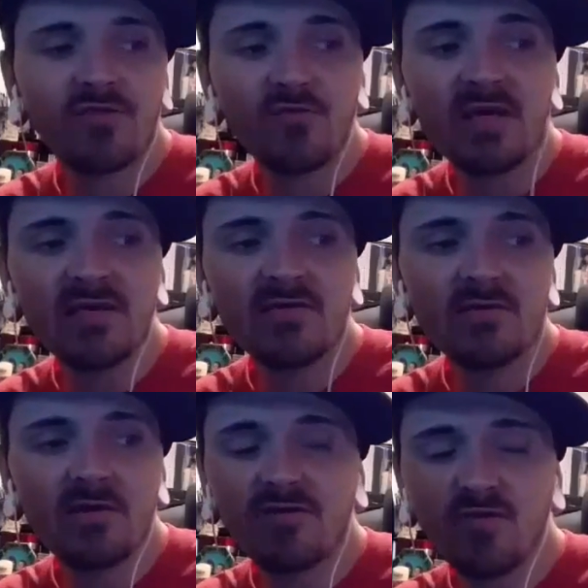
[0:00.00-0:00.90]

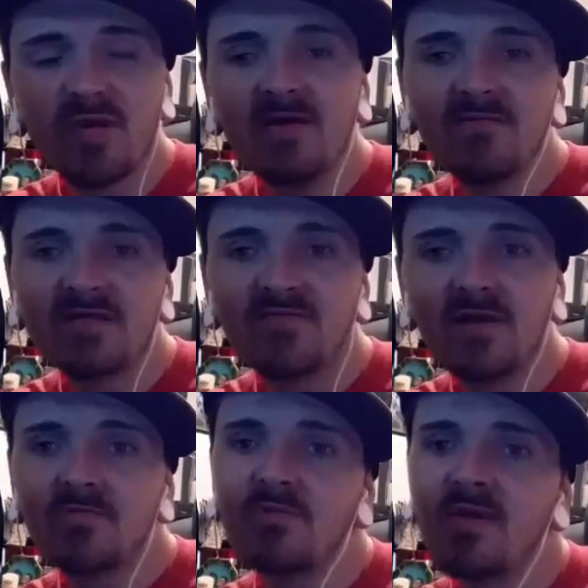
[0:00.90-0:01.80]
Three of the
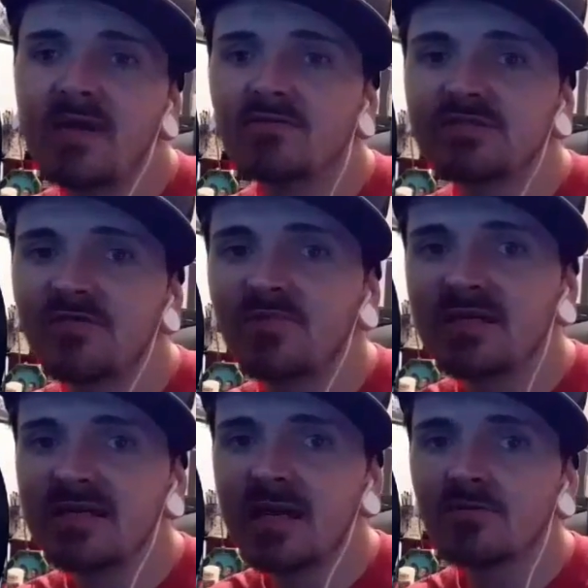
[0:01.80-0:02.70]
developer panels have
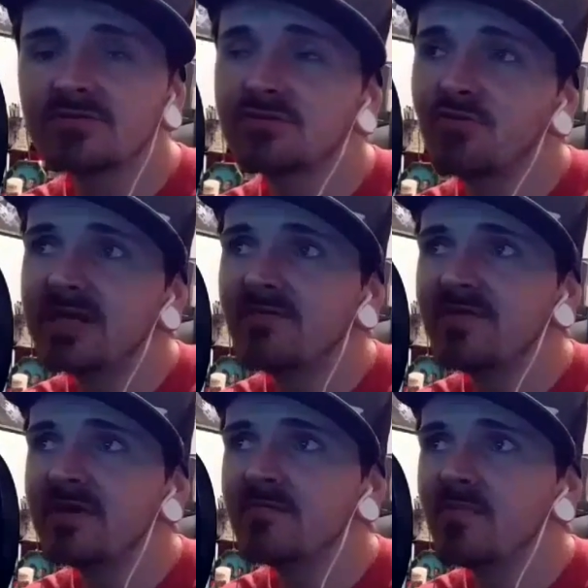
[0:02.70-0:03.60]
been announced. 3 of
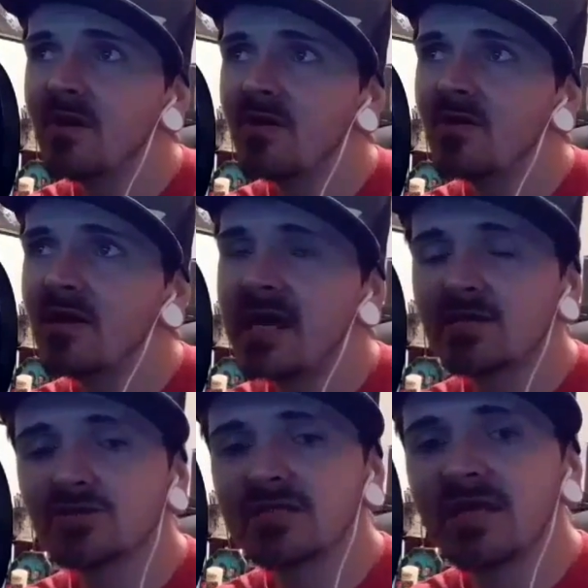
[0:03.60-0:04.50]
them are
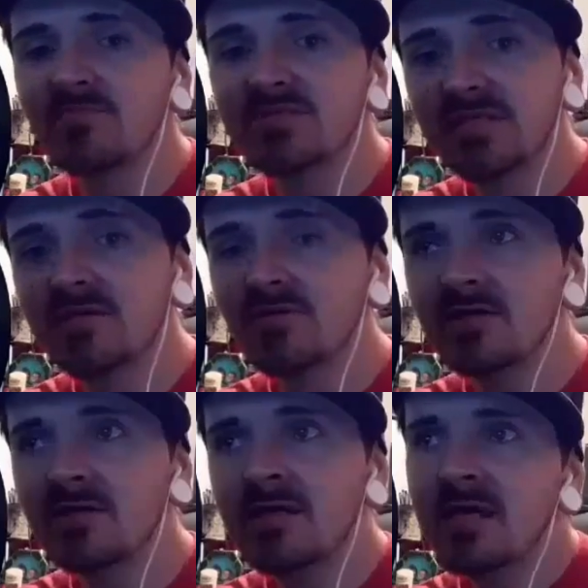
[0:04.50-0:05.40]
actually kept
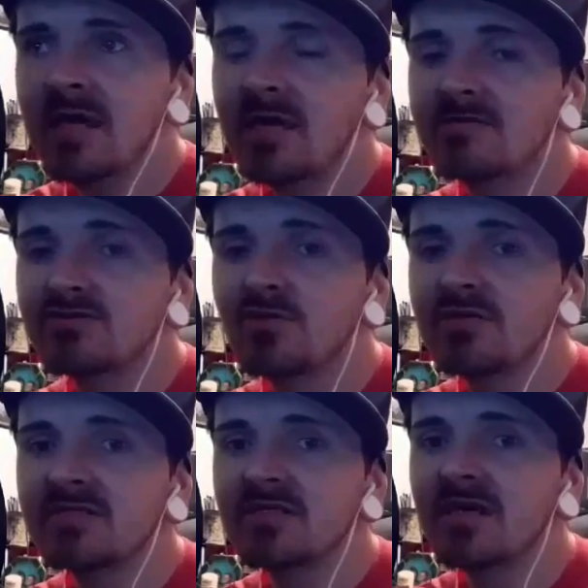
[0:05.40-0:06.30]
secret, and
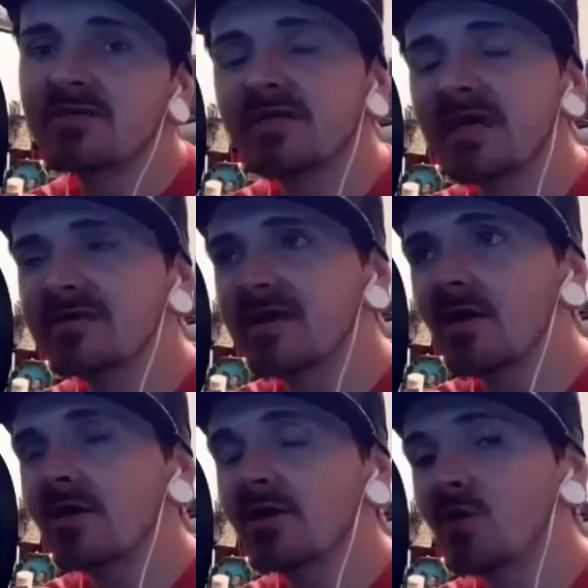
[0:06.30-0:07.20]
Sony said that they
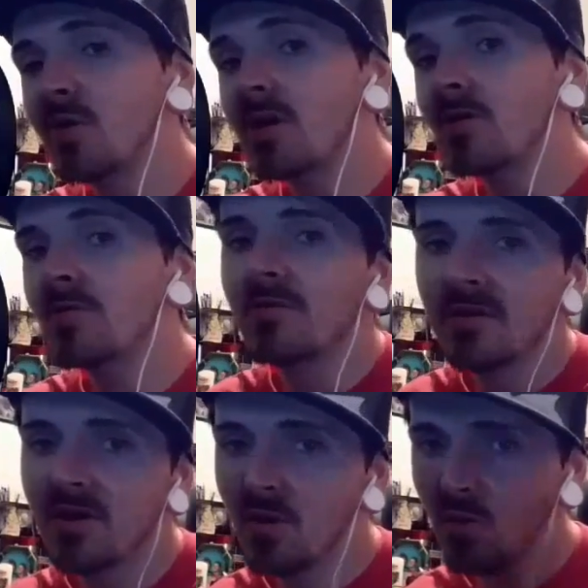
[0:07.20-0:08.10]
are, quote,
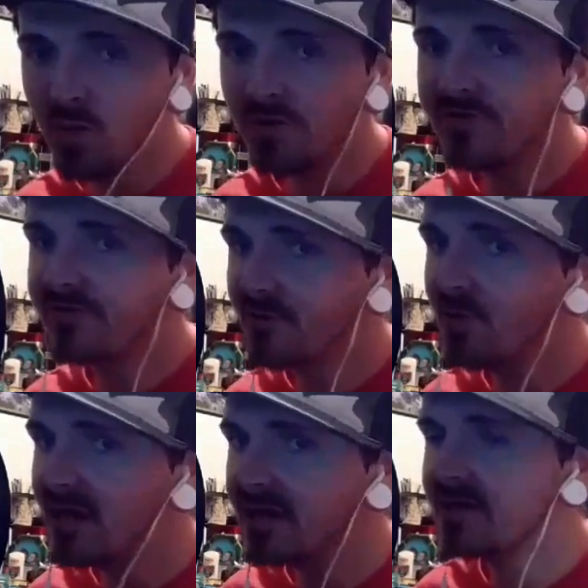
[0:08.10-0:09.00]
worth the
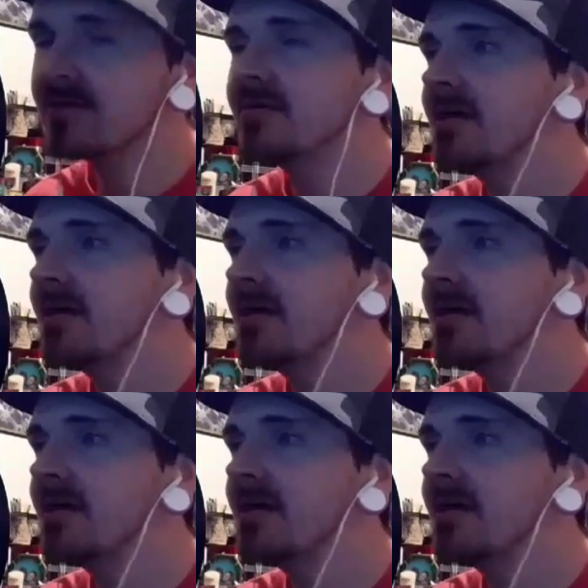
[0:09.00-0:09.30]
wait,